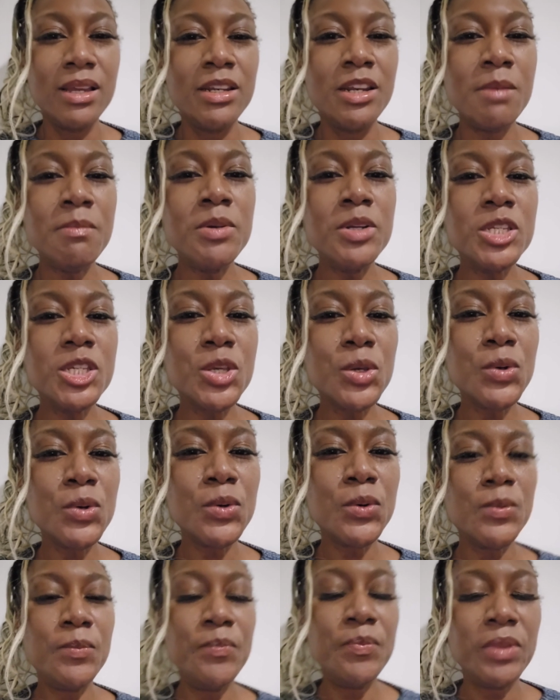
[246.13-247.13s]
Number
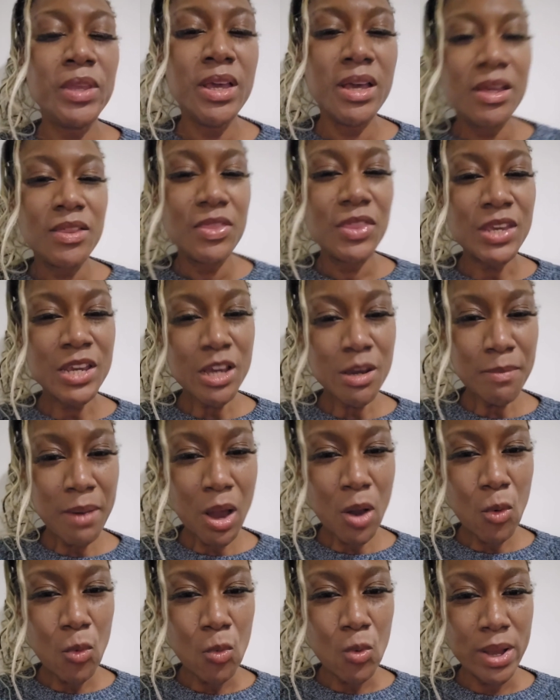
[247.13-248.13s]
two, think
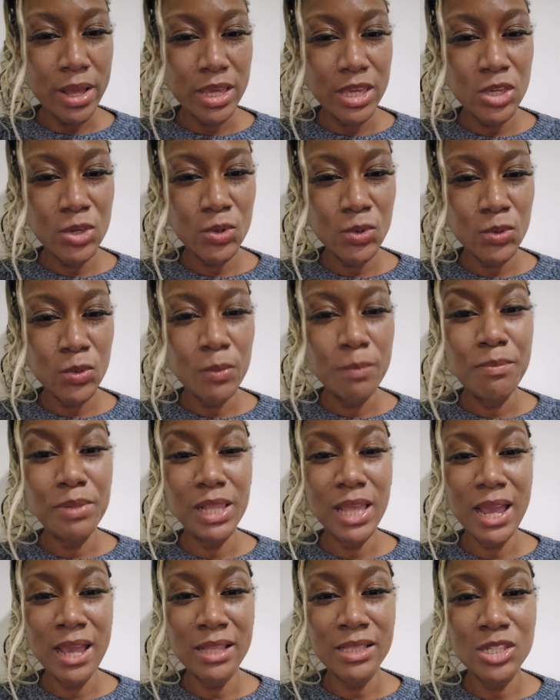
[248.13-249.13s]
about what you
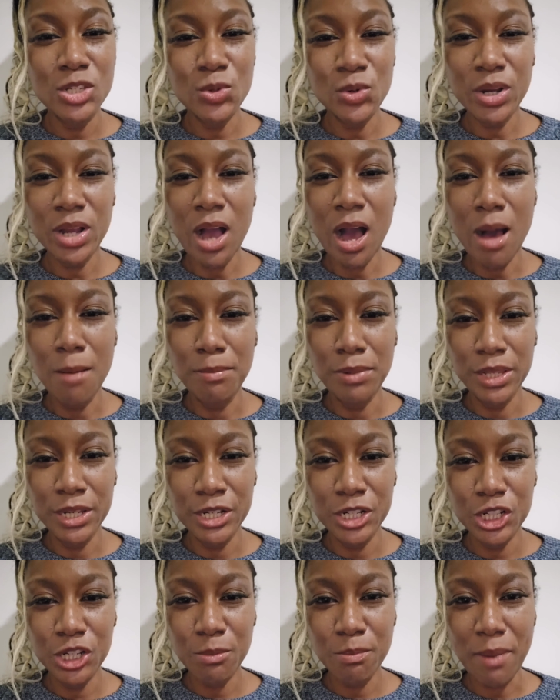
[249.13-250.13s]
plan to
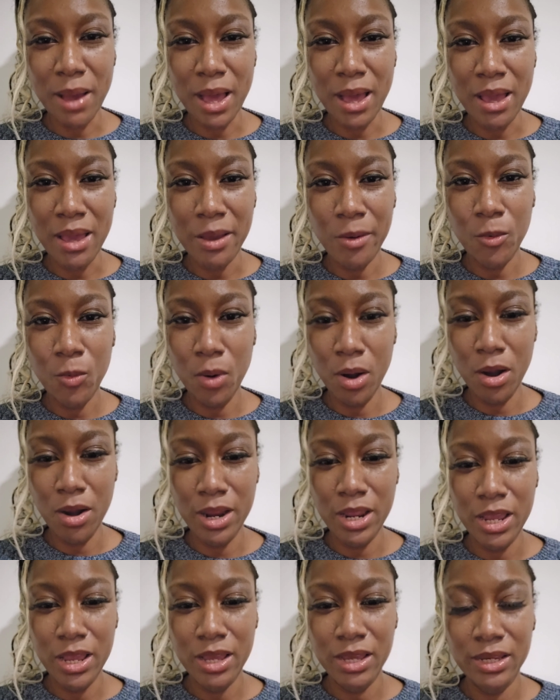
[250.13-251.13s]
accomplish by
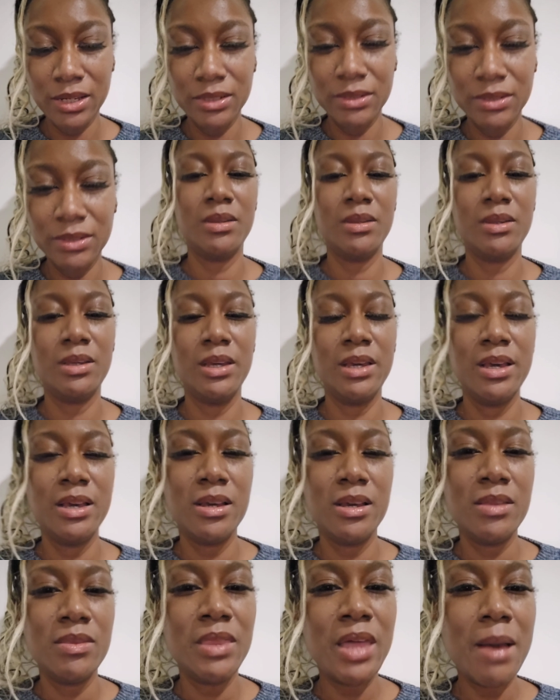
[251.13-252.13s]
worrying.
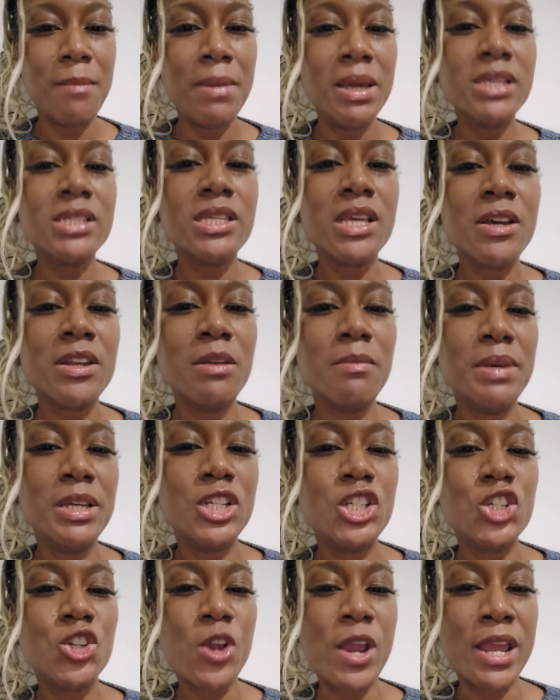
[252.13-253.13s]
That might sound a bit
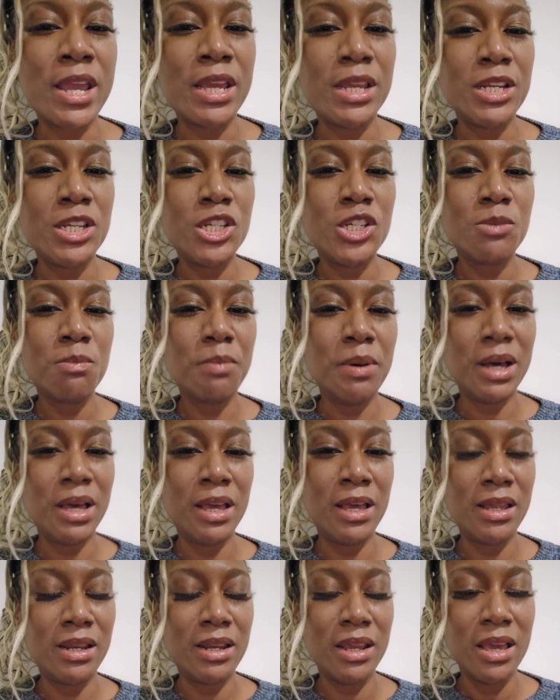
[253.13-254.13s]
strange,
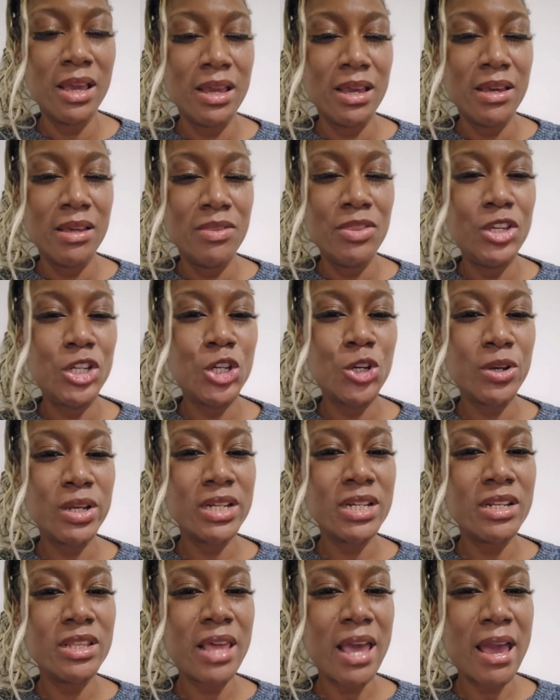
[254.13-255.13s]
but the
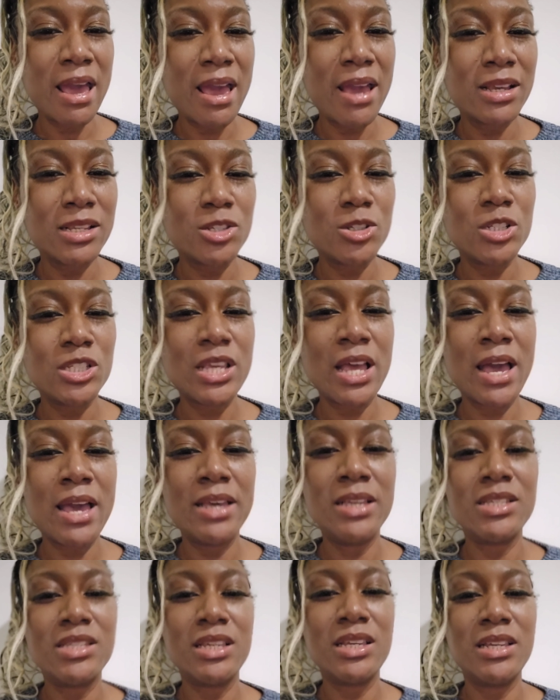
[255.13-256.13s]
trick to that
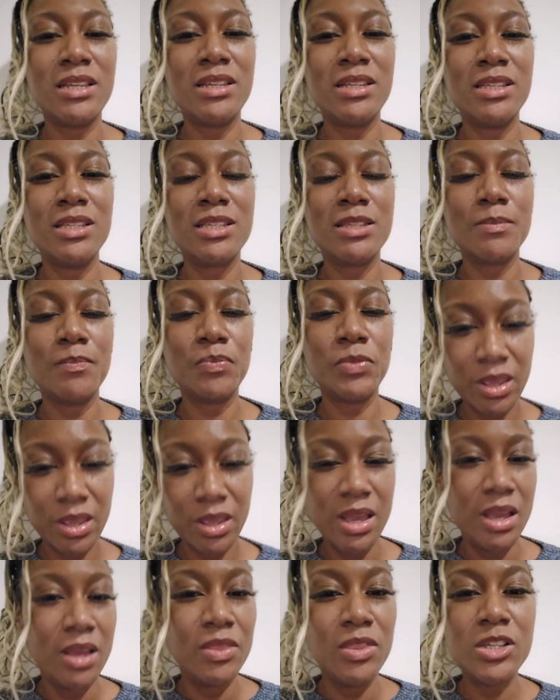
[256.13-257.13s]
exercise is
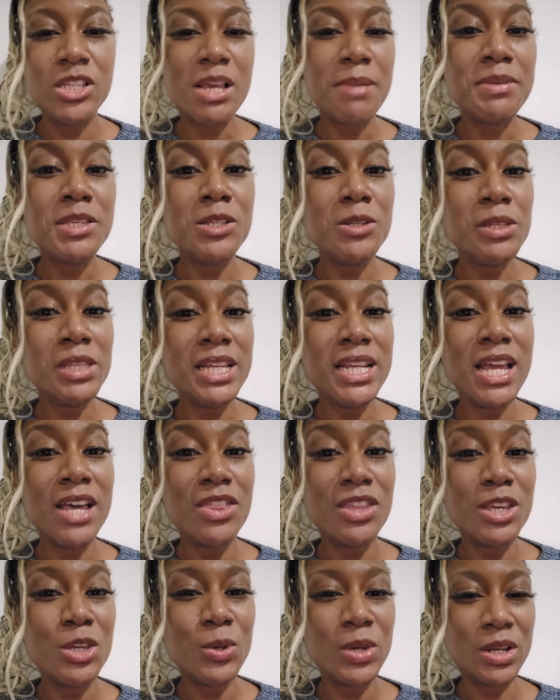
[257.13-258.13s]
there's absolutely
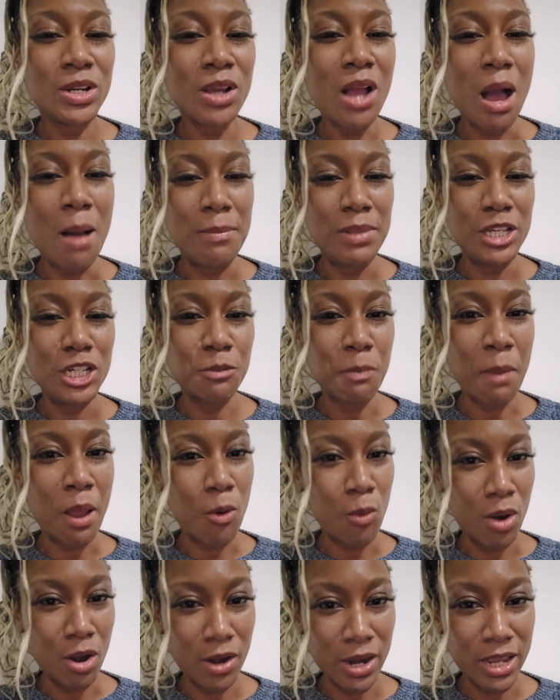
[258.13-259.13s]
nothing you can accomplish by
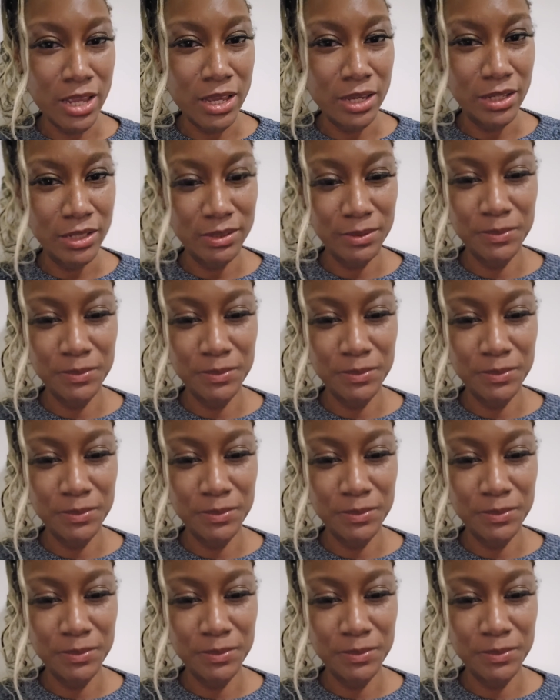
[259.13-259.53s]
worrying.